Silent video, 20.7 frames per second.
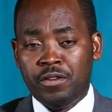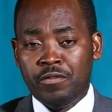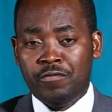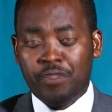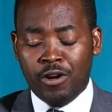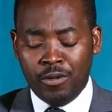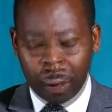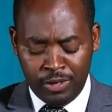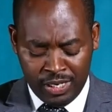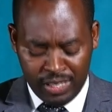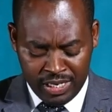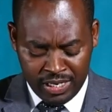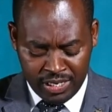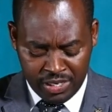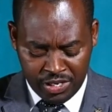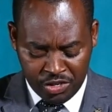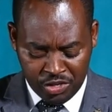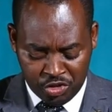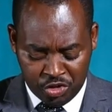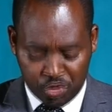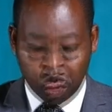The formula
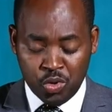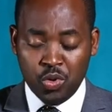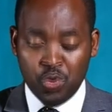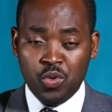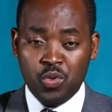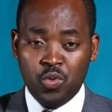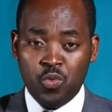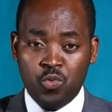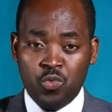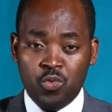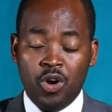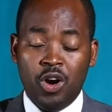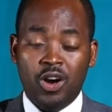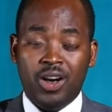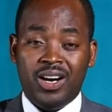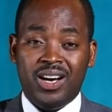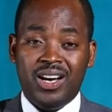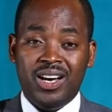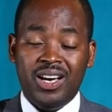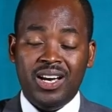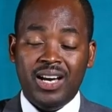is
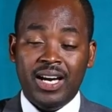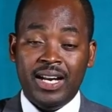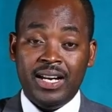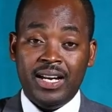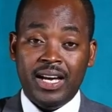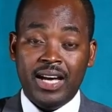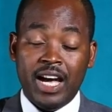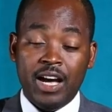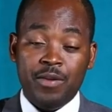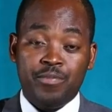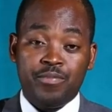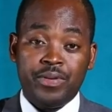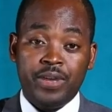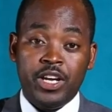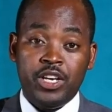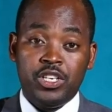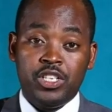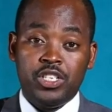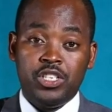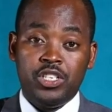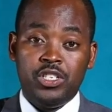walk an
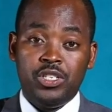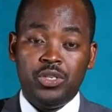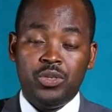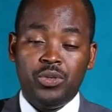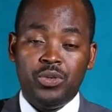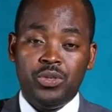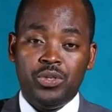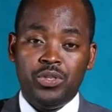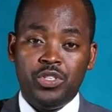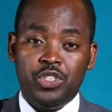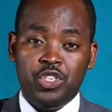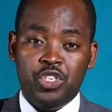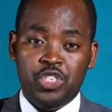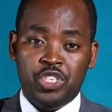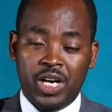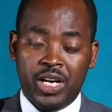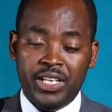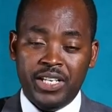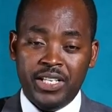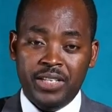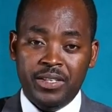upright
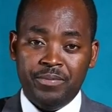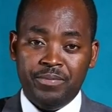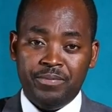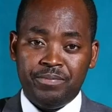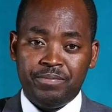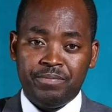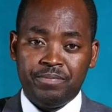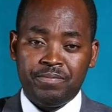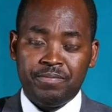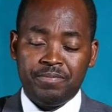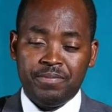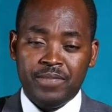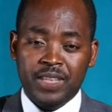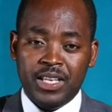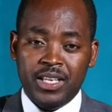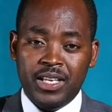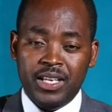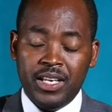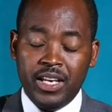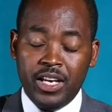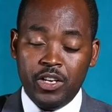journey,
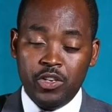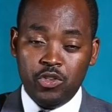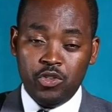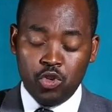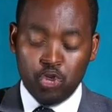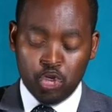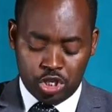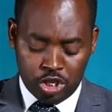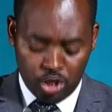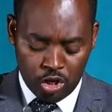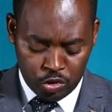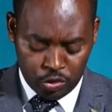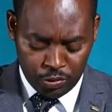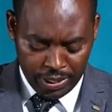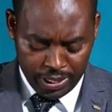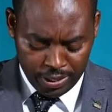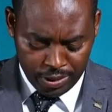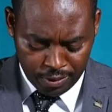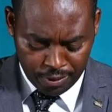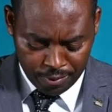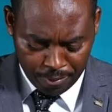and you shall
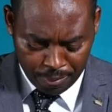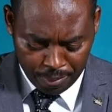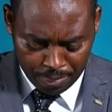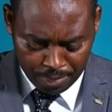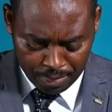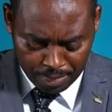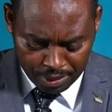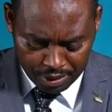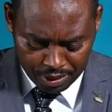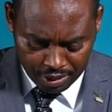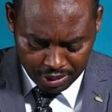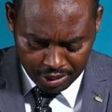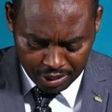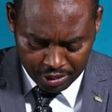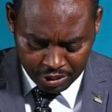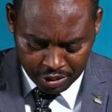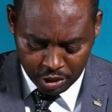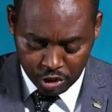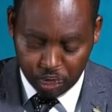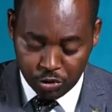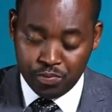dwell
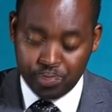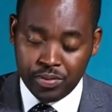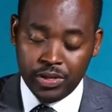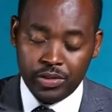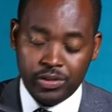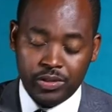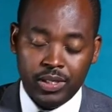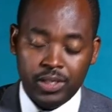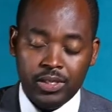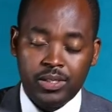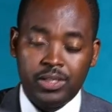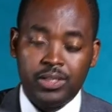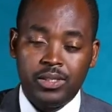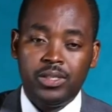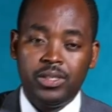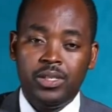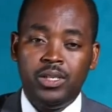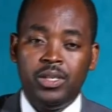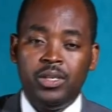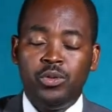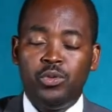in his
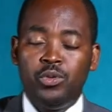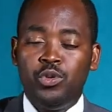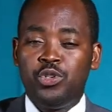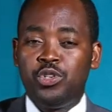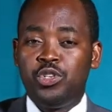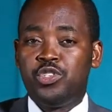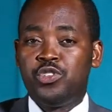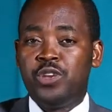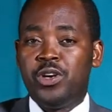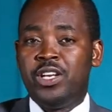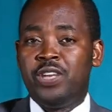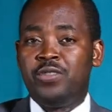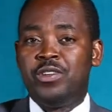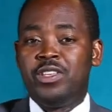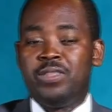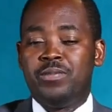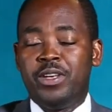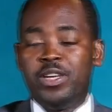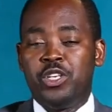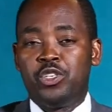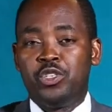presence. Won't you join
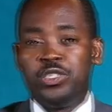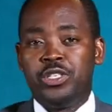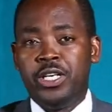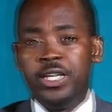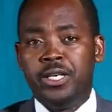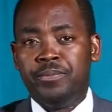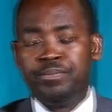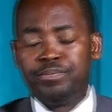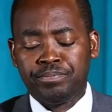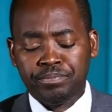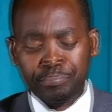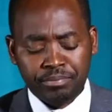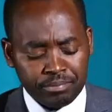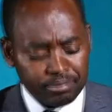with me today?